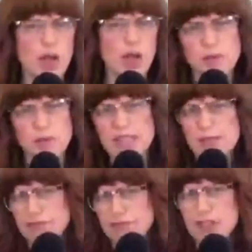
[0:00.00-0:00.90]
asked me that in
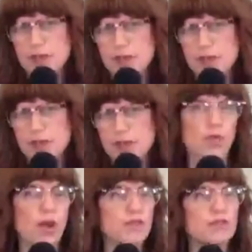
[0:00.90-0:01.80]
front of them? Or whether the
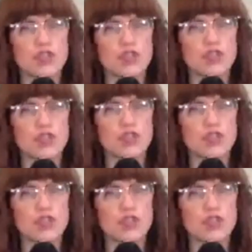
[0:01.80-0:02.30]
wife was doing it to